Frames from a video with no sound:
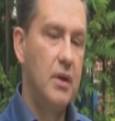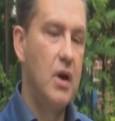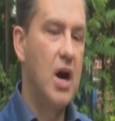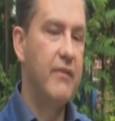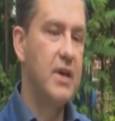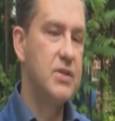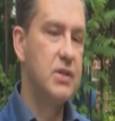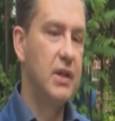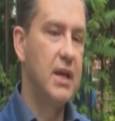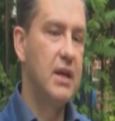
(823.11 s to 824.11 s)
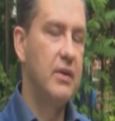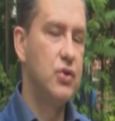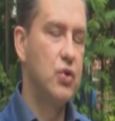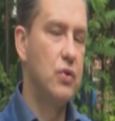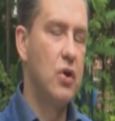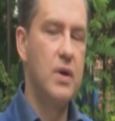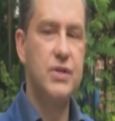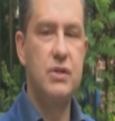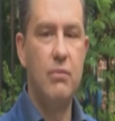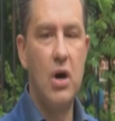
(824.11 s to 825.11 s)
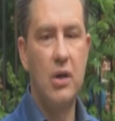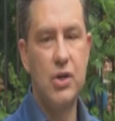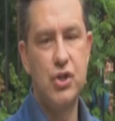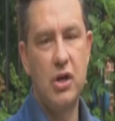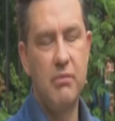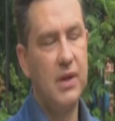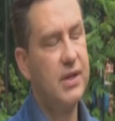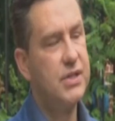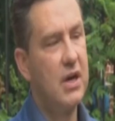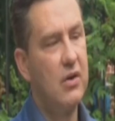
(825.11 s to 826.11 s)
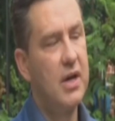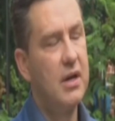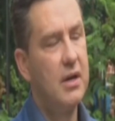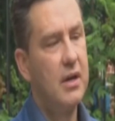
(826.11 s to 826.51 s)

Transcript: Obviously, Trudeau has demolished our military.